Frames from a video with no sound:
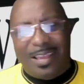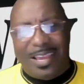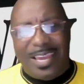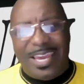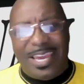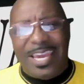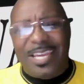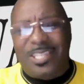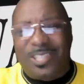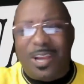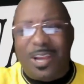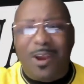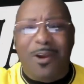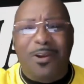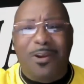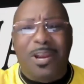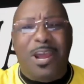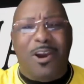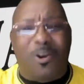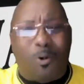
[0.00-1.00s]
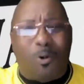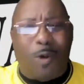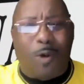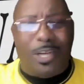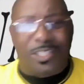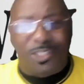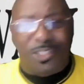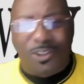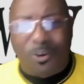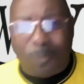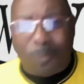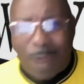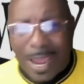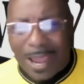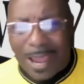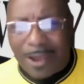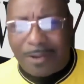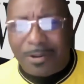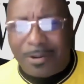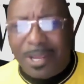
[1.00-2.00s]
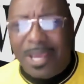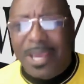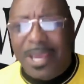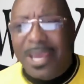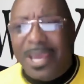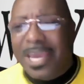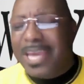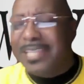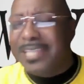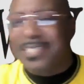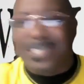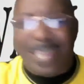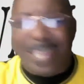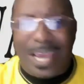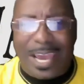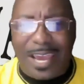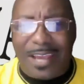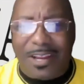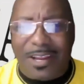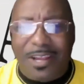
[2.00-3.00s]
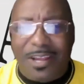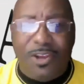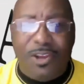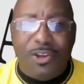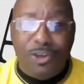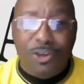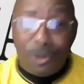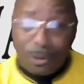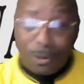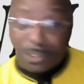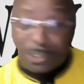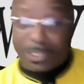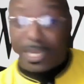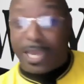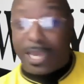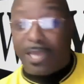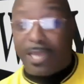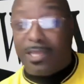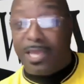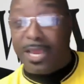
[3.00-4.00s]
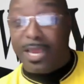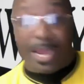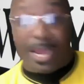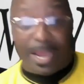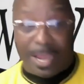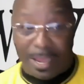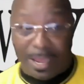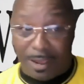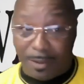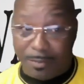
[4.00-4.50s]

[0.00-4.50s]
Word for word: He turned their question around. He said, you say that I am.